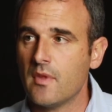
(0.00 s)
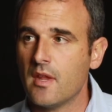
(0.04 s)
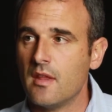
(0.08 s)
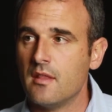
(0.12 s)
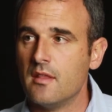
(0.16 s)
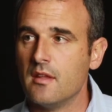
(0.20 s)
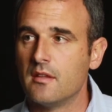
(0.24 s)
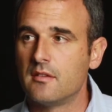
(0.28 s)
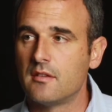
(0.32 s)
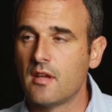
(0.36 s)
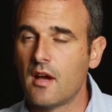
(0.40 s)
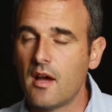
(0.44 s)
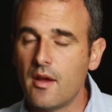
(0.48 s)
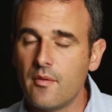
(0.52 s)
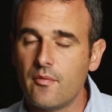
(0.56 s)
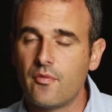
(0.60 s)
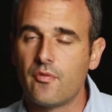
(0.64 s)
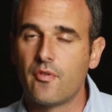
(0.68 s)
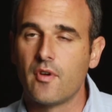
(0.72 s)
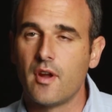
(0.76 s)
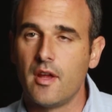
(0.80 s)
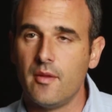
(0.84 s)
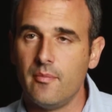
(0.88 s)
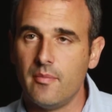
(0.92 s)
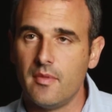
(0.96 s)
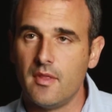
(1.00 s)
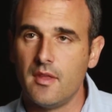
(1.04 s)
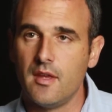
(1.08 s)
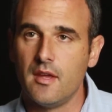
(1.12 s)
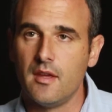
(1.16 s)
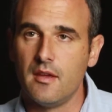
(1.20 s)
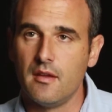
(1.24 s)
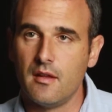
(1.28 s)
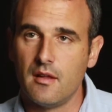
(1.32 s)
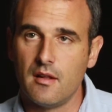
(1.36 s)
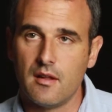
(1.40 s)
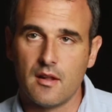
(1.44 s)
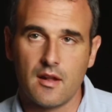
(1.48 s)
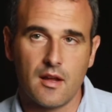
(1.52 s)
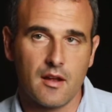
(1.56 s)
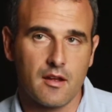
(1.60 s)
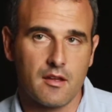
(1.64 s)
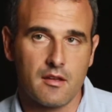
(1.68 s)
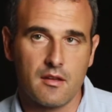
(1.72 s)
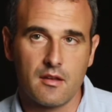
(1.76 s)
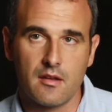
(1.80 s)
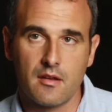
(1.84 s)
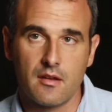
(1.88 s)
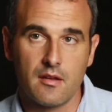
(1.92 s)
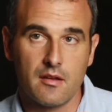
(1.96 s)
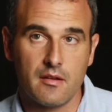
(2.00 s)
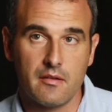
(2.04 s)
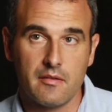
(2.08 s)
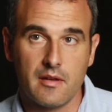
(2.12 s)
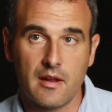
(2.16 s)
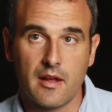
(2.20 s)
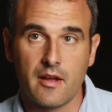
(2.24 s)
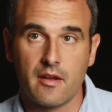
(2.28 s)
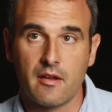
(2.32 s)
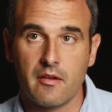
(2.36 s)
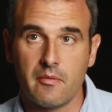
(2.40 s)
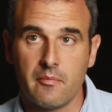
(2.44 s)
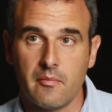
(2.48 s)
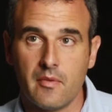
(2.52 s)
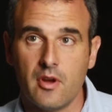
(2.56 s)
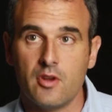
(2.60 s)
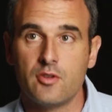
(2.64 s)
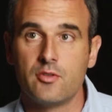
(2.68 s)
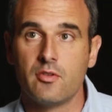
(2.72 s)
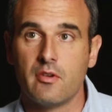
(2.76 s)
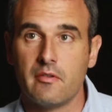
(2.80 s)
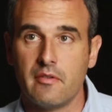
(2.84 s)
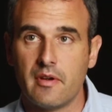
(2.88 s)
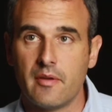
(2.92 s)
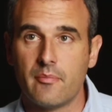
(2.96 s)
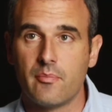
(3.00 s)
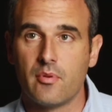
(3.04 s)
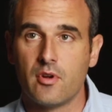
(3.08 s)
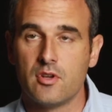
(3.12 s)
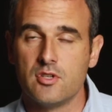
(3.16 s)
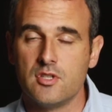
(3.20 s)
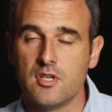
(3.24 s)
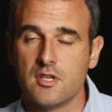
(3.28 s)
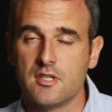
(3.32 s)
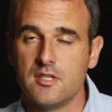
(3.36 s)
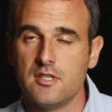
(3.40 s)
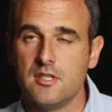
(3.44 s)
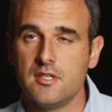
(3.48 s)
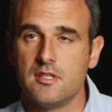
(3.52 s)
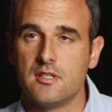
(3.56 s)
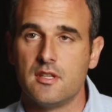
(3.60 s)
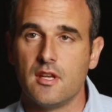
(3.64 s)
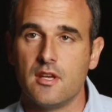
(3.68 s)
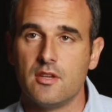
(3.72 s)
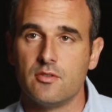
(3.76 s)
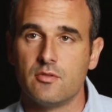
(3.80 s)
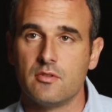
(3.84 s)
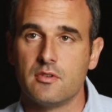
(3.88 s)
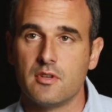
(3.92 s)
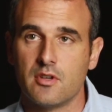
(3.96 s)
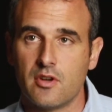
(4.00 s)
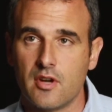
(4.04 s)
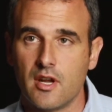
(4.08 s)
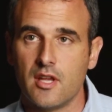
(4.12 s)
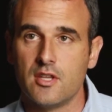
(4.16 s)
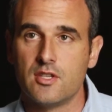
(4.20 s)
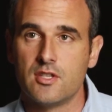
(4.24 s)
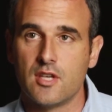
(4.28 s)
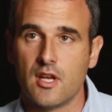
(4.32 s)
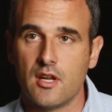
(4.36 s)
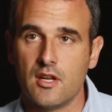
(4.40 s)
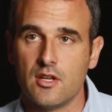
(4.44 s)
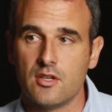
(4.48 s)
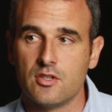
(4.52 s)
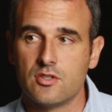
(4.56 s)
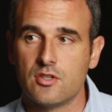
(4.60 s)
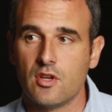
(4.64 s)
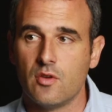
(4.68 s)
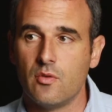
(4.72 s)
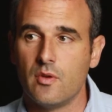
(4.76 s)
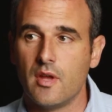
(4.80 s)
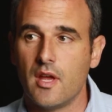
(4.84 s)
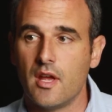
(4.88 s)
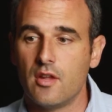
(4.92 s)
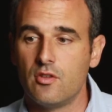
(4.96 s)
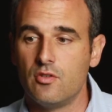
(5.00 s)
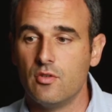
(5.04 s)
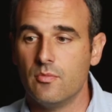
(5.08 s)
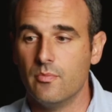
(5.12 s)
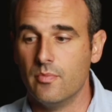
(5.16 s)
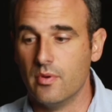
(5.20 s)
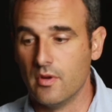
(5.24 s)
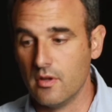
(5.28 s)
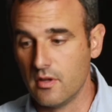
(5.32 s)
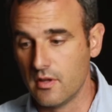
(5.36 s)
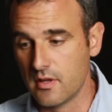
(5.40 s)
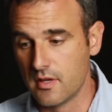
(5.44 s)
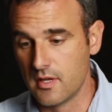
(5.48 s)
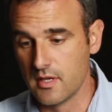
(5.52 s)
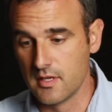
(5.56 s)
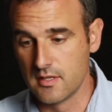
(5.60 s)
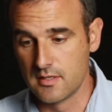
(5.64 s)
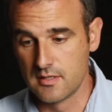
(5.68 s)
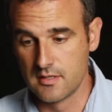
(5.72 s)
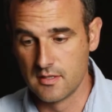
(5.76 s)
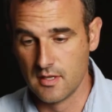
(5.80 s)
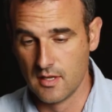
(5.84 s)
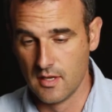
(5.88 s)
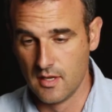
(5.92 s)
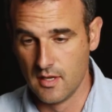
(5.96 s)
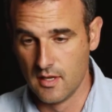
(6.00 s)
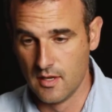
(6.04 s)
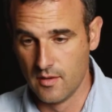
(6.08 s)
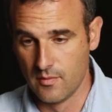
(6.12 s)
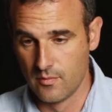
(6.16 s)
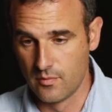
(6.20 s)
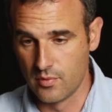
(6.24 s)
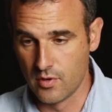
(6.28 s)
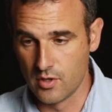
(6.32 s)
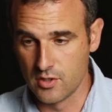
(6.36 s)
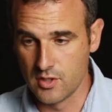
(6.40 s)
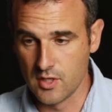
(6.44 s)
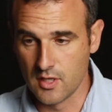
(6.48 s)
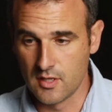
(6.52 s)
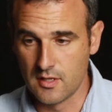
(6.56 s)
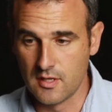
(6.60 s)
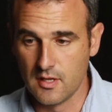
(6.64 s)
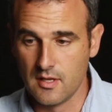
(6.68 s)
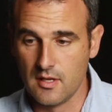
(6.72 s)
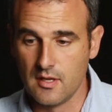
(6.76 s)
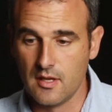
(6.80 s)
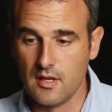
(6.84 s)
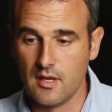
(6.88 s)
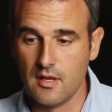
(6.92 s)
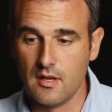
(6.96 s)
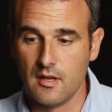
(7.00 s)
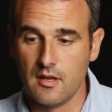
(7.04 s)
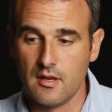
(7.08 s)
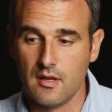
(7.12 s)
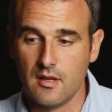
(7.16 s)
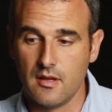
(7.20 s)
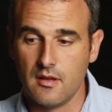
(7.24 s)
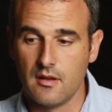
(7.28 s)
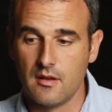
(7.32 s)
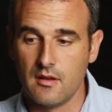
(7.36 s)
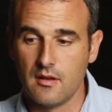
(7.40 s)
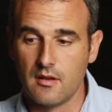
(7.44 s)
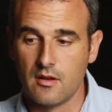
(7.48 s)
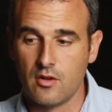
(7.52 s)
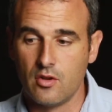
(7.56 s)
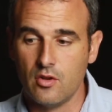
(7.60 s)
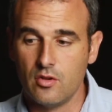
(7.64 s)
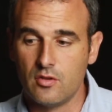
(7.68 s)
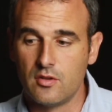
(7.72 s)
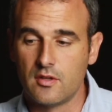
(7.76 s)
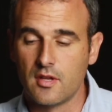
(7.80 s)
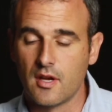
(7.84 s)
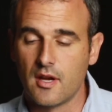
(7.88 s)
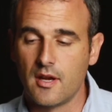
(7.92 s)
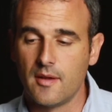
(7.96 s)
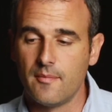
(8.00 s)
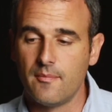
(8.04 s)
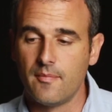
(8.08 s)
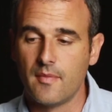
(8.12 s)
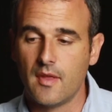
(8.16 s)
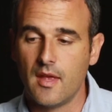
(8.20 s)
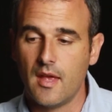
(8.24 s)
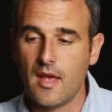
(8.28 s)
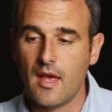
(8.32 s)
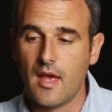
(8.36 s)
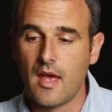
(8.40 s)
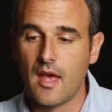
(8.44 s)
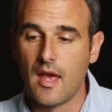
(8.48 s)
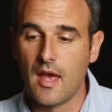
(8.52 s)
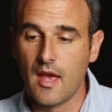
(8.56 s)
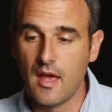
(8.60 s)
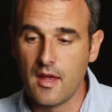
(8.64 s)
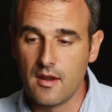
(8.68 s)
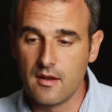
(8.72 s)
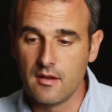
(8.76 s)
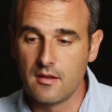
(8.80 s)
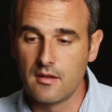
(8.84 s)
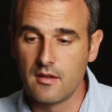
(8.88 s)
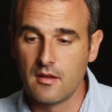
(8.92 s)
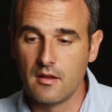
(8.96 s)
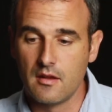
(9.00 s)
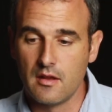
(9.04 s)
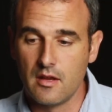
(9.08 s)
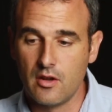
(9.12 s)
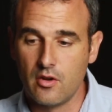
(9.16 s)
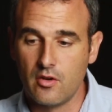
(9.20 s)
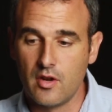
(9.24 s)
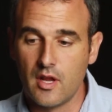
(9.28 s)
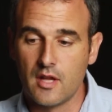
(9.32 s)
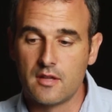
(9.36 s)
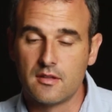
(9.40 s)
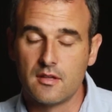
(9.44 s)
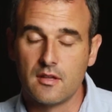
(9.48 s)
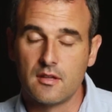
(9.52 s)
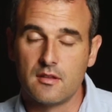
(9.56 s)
the time frame there, like most of our projects these days, was a great challenge. So we had to build this project in good time and erect